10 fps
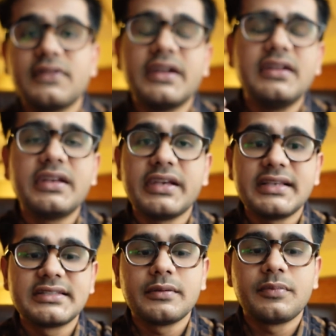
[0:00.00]
in
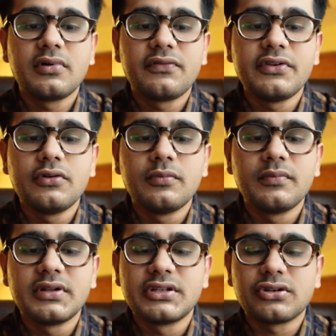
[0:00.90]
case the
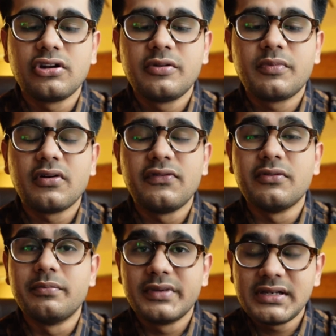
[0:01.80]
solid
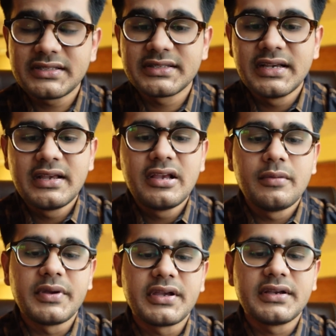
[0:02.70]
perfume melts,
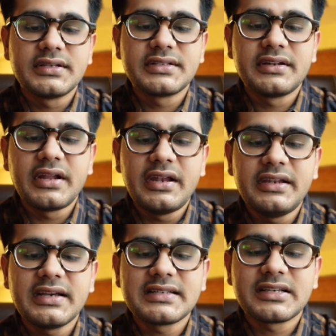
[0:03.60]
because in
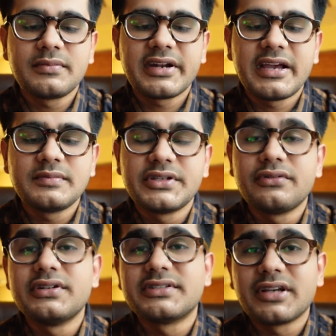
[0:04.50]
India sometimes
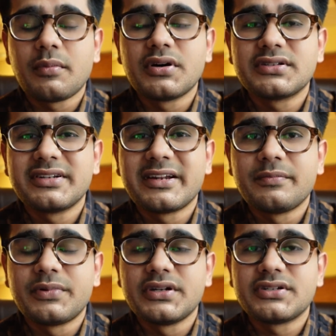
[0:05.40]
in summers the
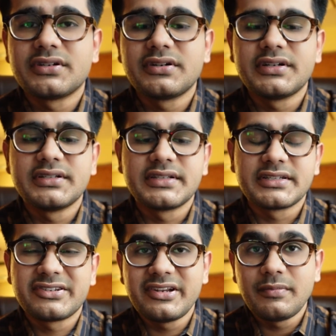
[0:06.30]
temperature is
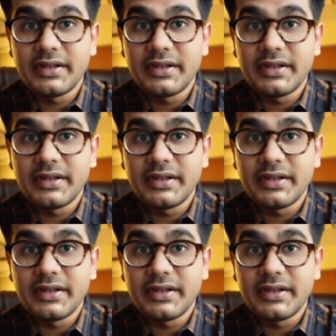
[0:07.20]
extremely